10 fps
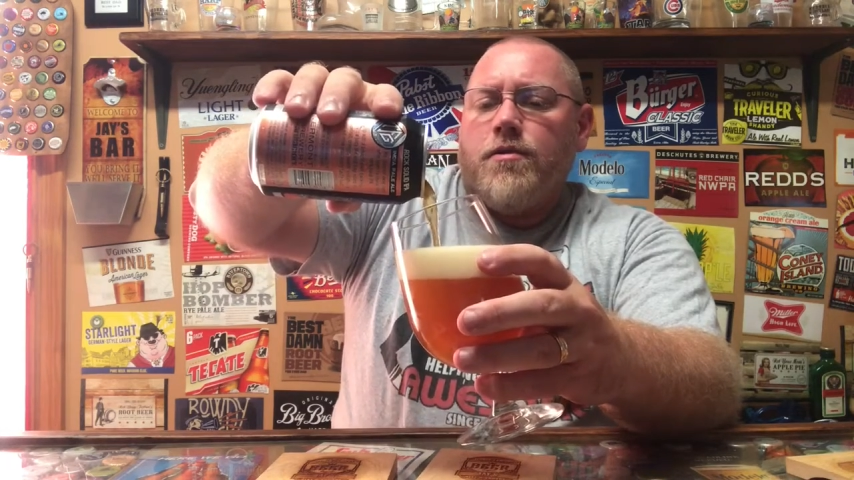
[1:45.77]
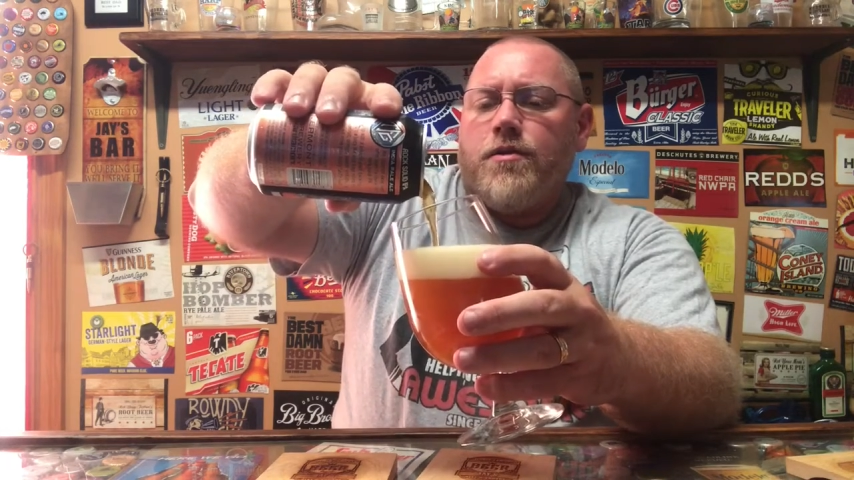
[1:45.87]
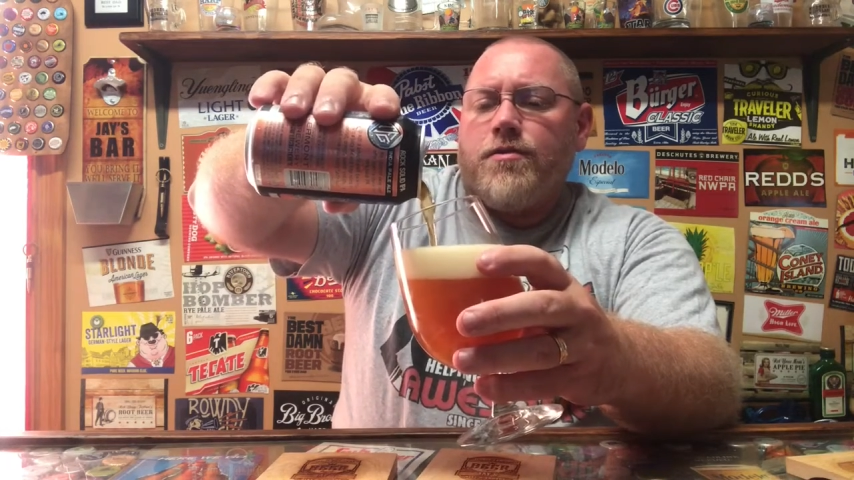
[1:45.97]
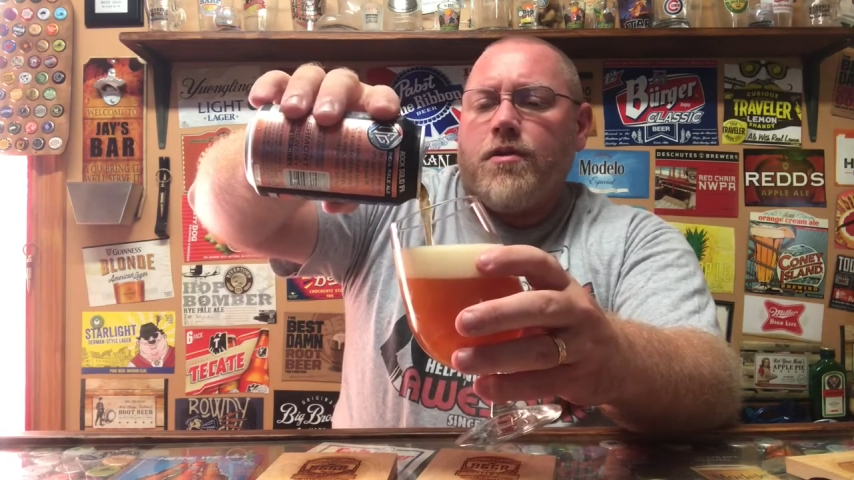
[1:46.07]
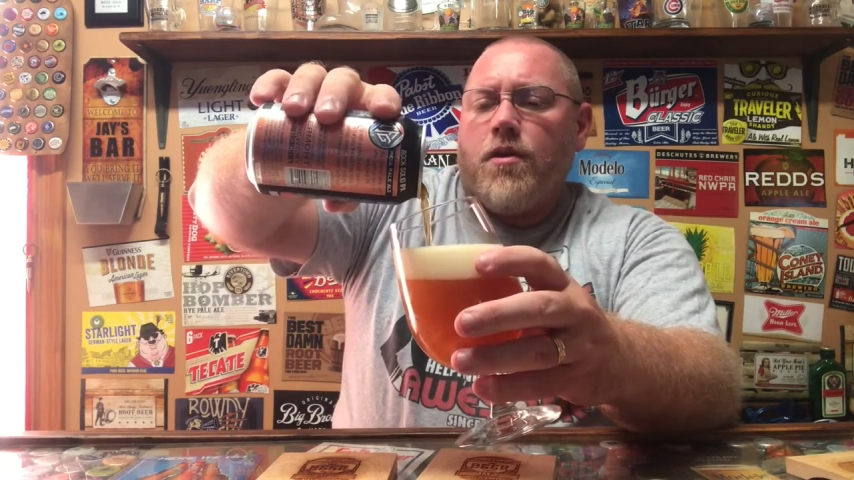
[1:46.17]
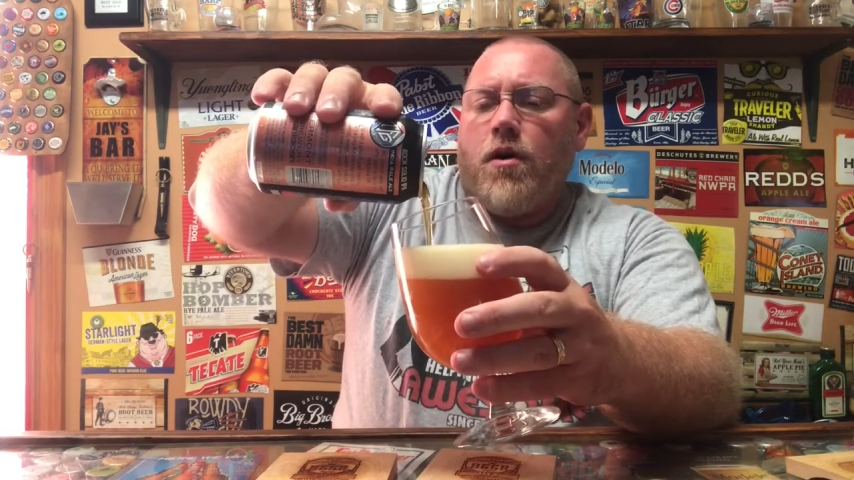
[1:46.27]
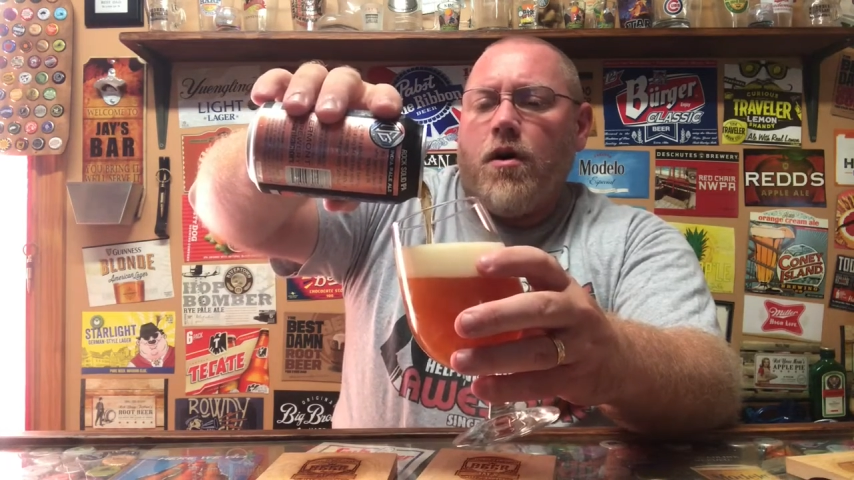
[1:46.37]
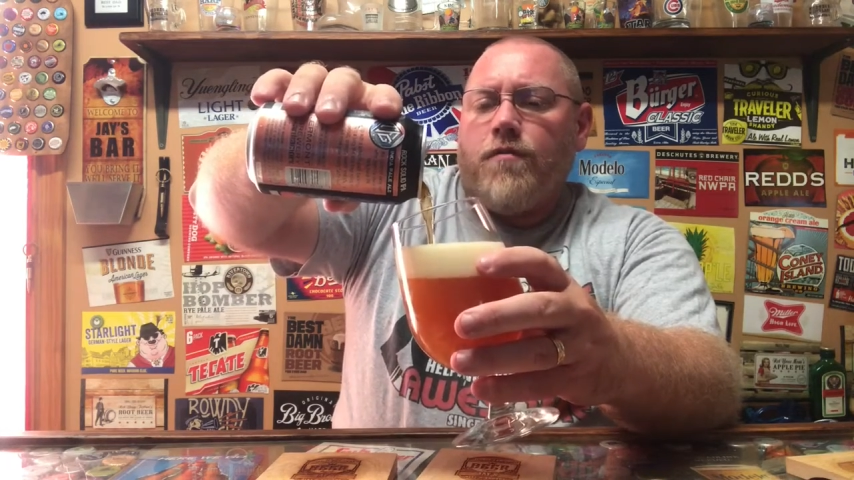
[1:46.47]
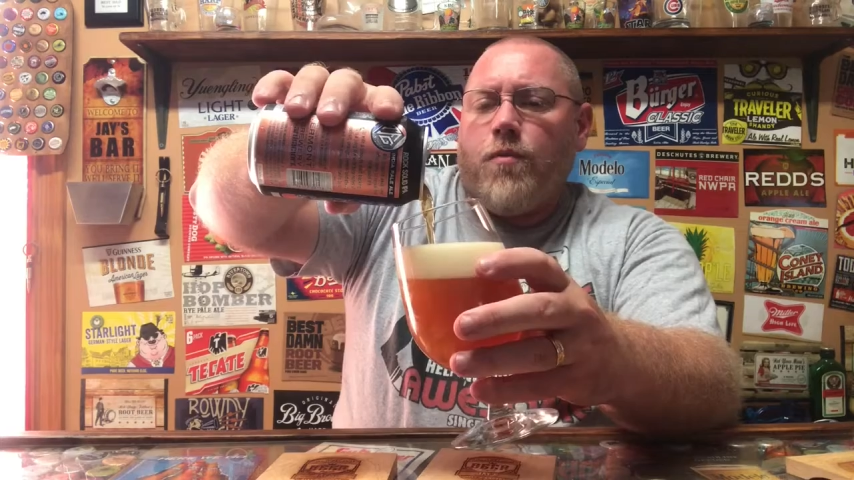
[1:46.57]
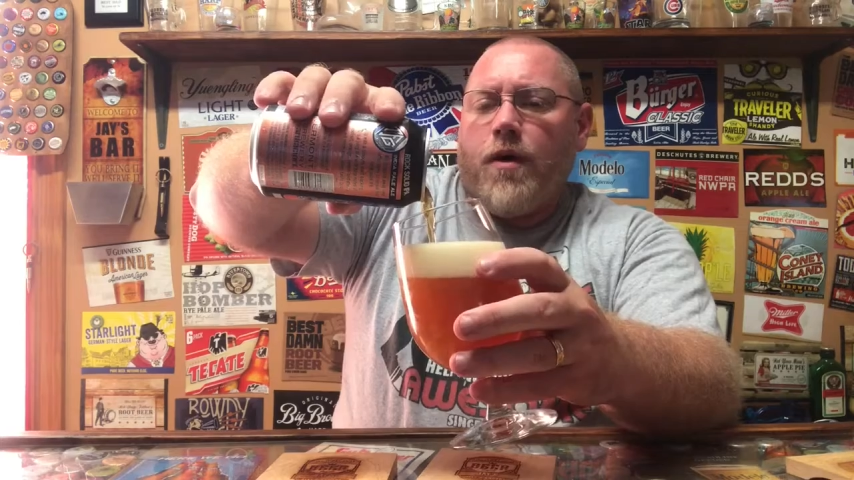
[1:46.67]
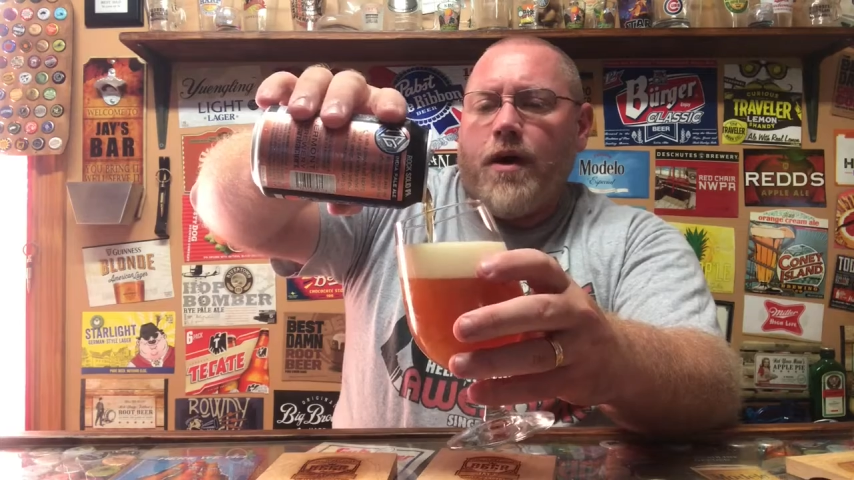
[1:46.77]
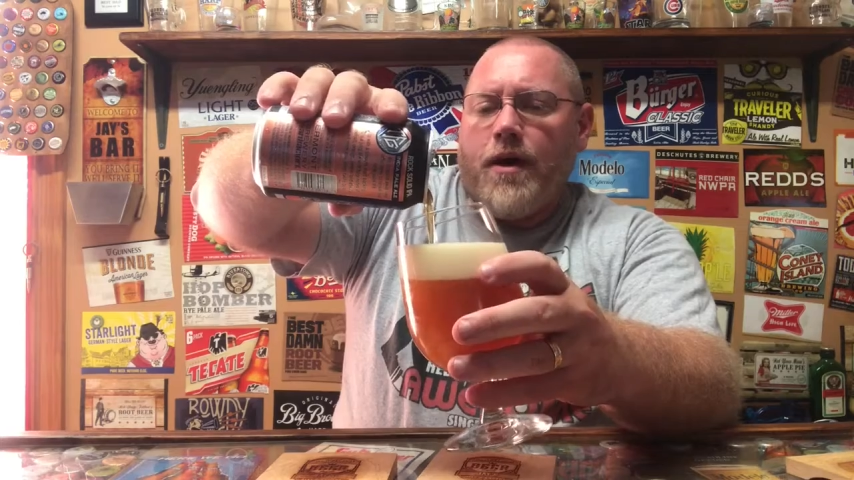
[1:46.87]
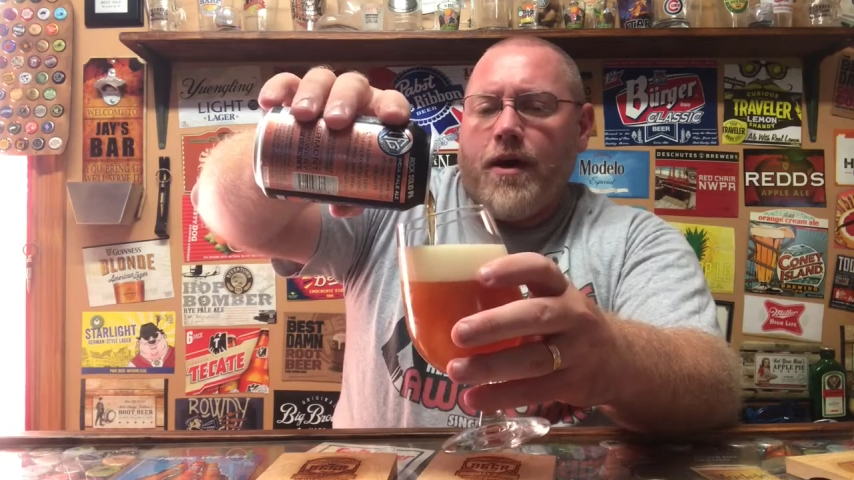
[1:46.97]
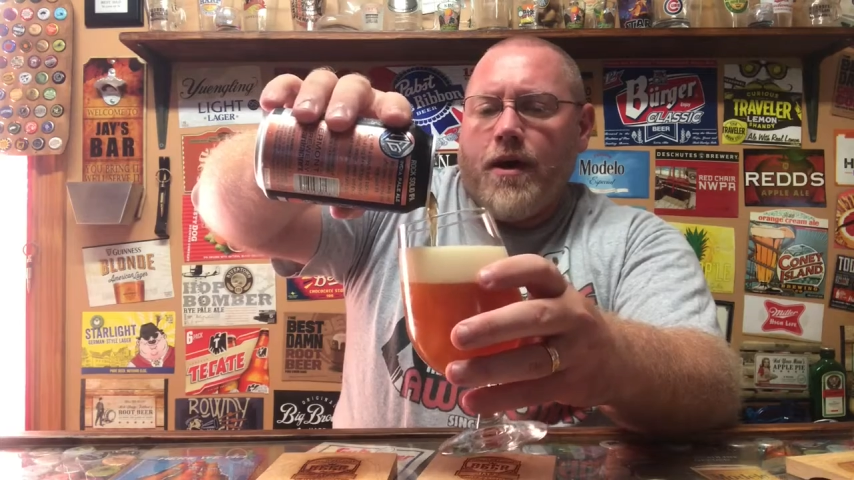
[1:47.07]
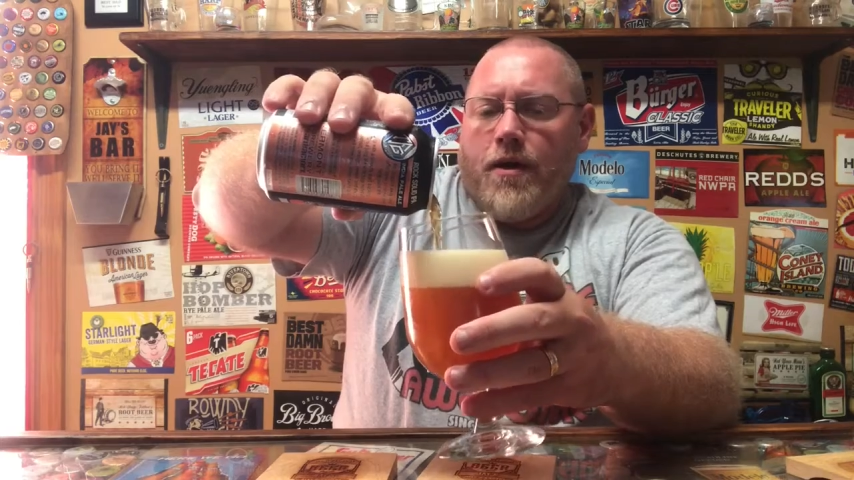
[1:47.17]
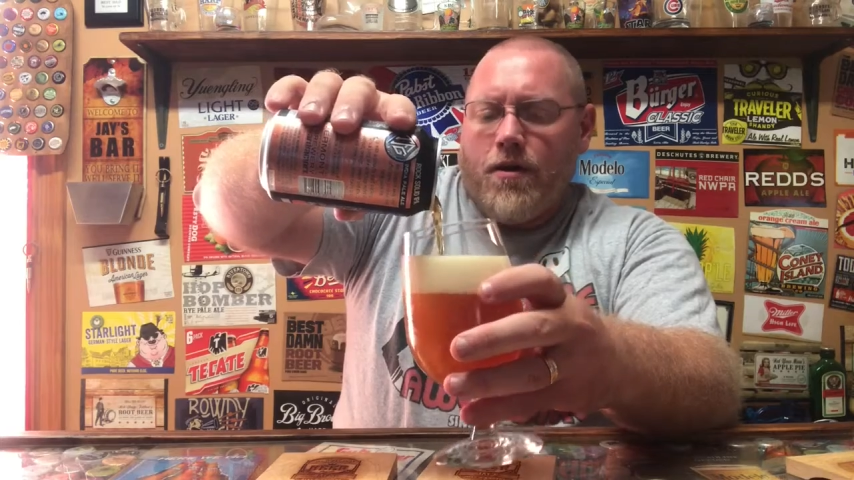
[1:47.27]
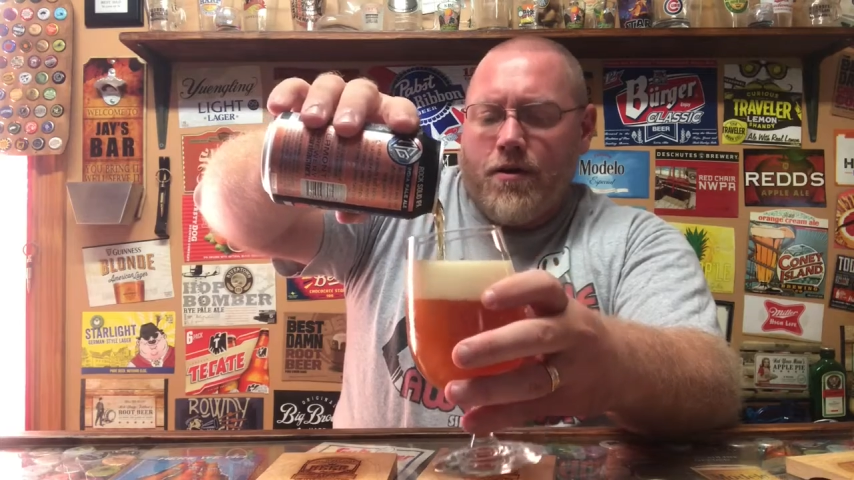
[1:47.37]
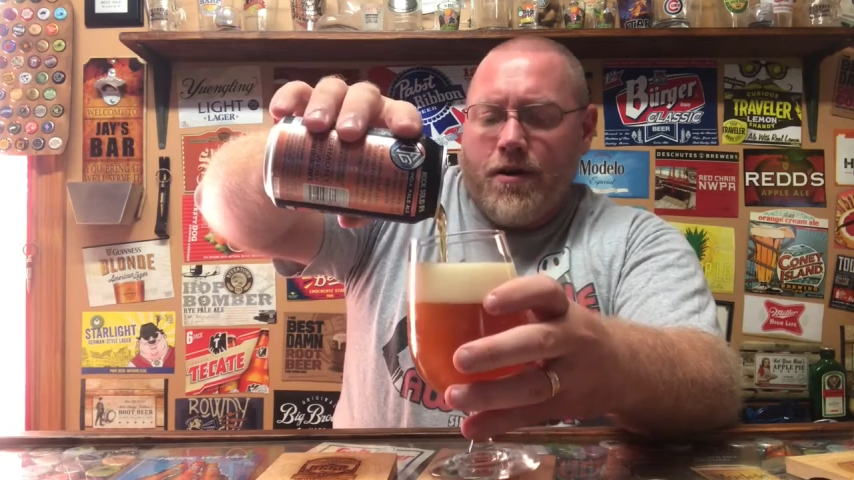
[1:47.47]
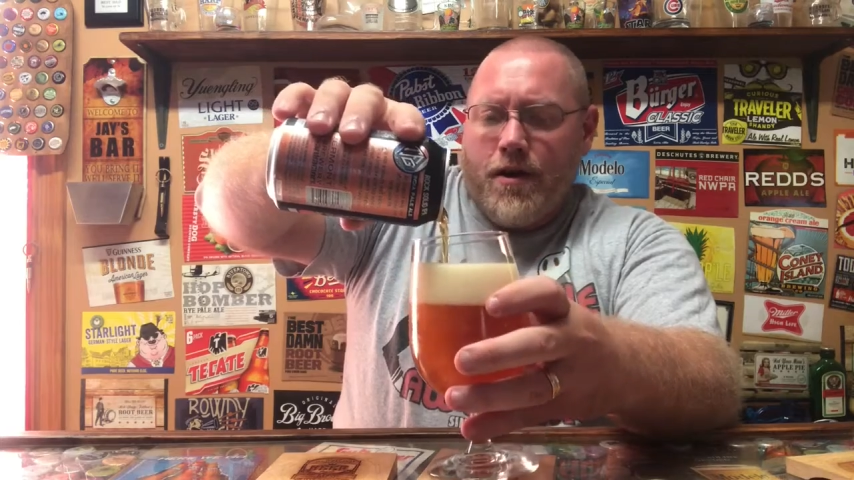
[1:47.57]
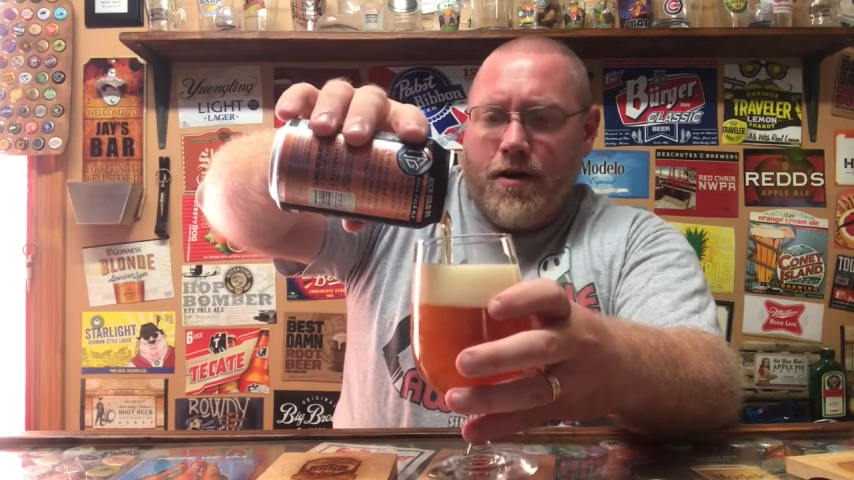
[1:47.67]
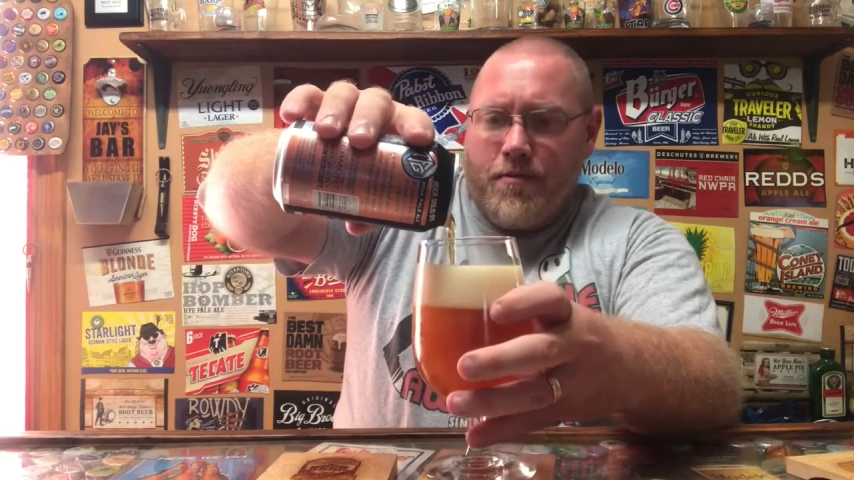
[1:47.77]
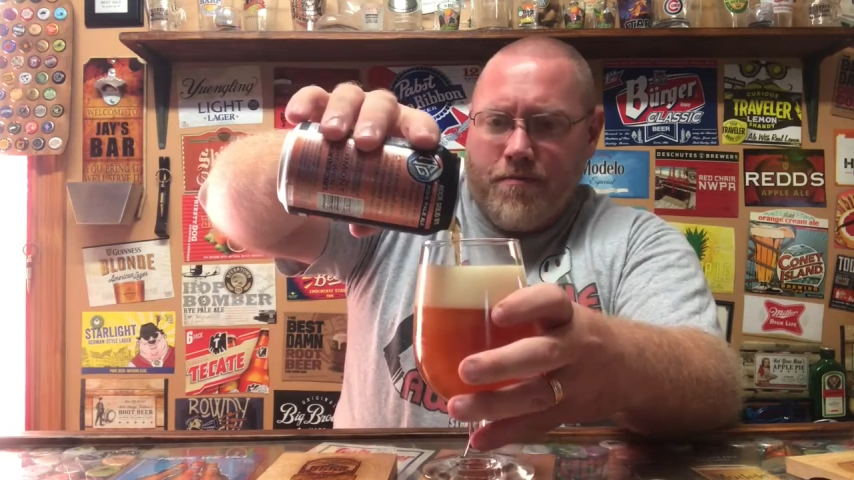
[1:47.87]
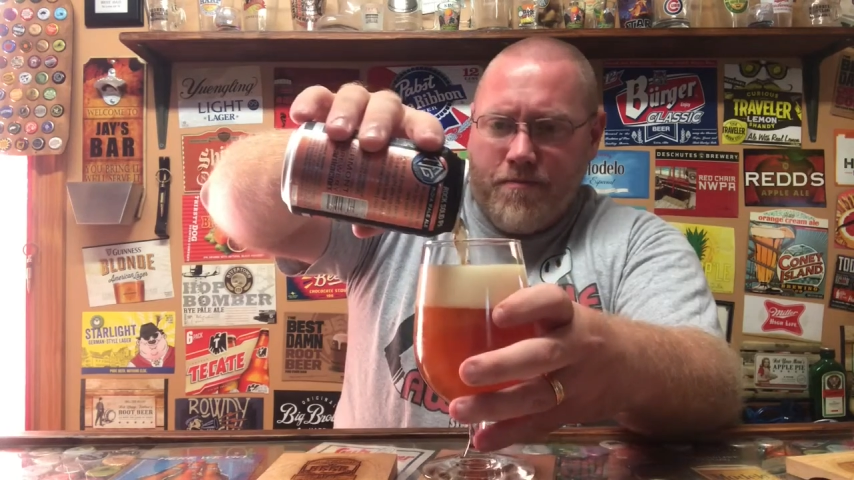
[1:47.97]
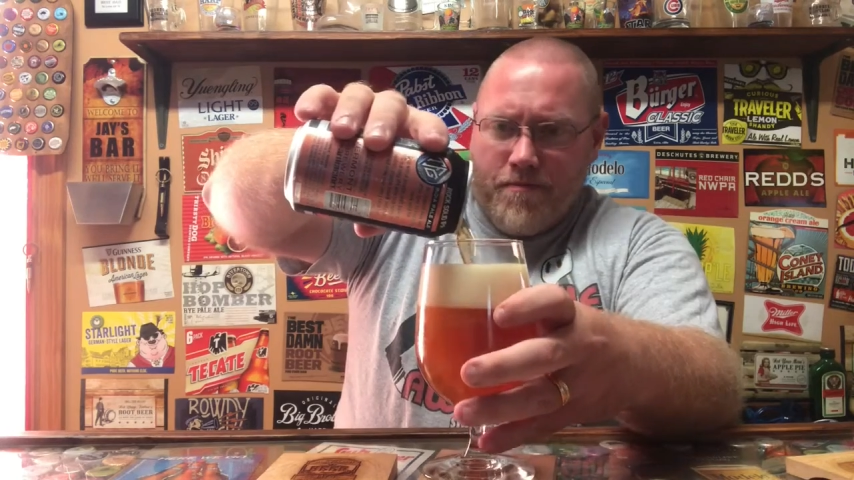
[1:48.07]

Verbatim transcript: just an off-white head on there.